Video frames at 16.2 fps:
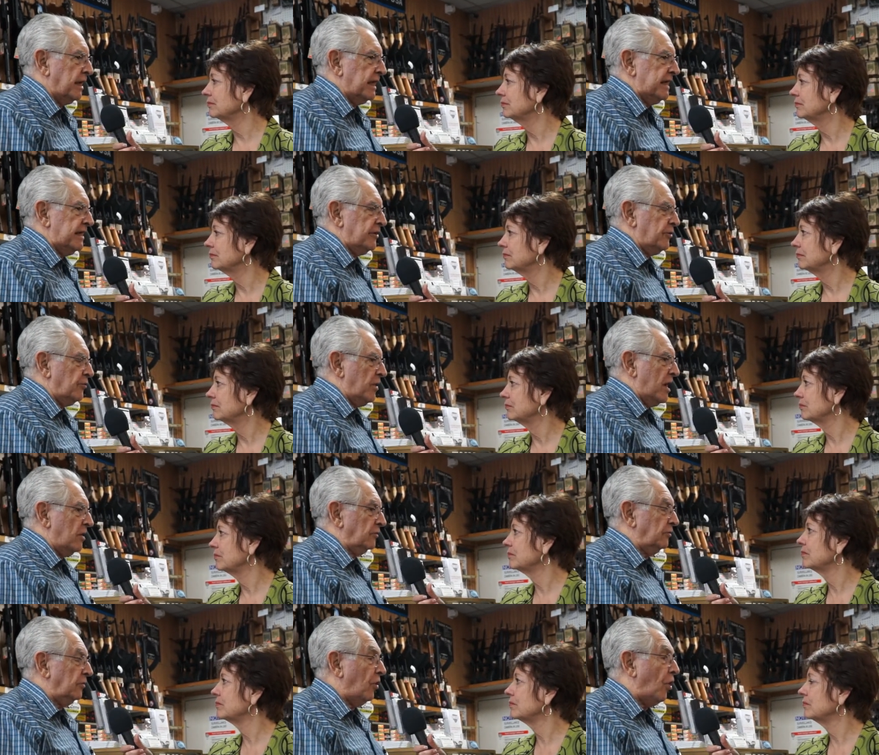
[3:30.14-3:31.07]
Speaker 1: get
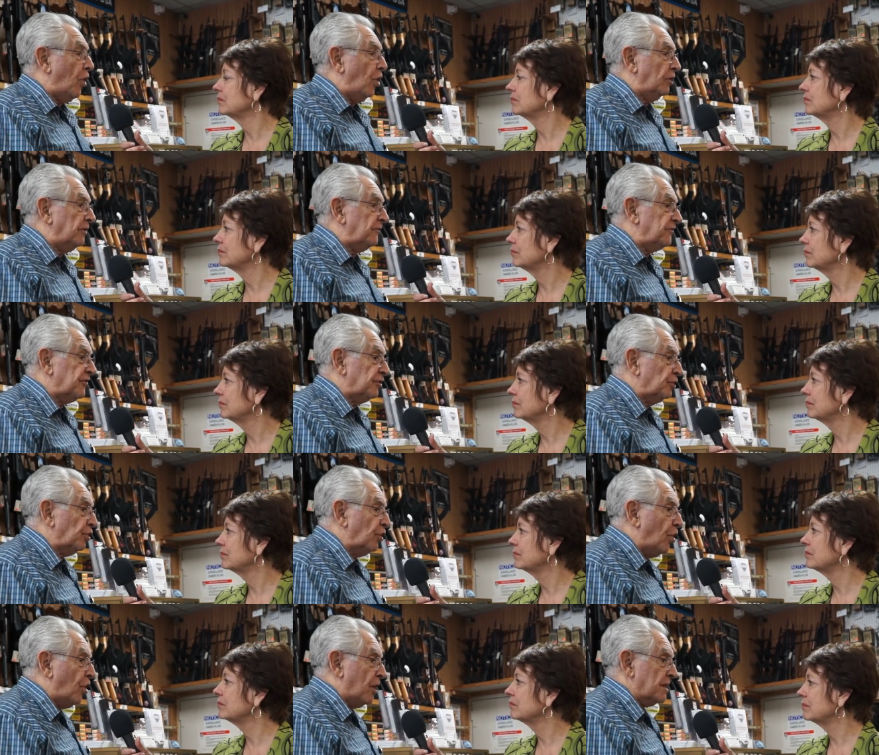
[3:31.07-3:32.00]
around all of the
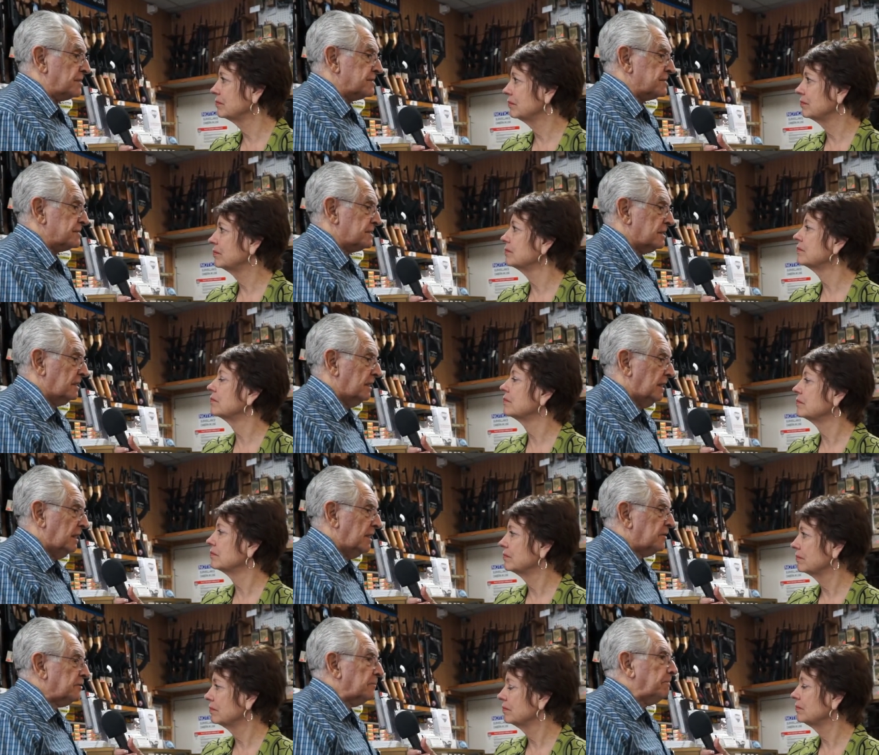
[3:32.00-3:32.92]
laws,
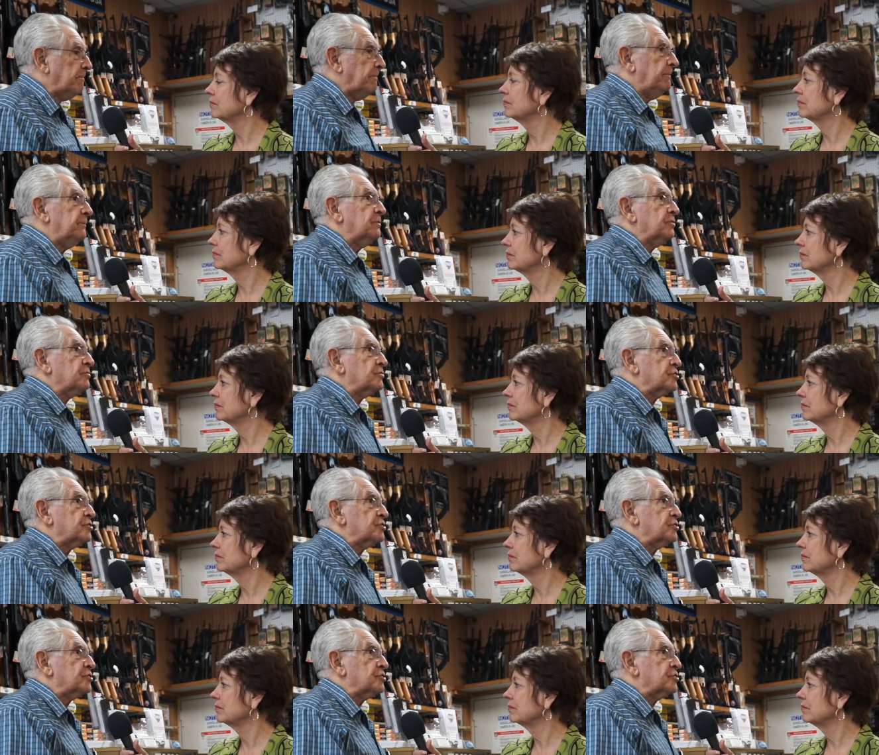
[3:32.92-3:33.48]
to, to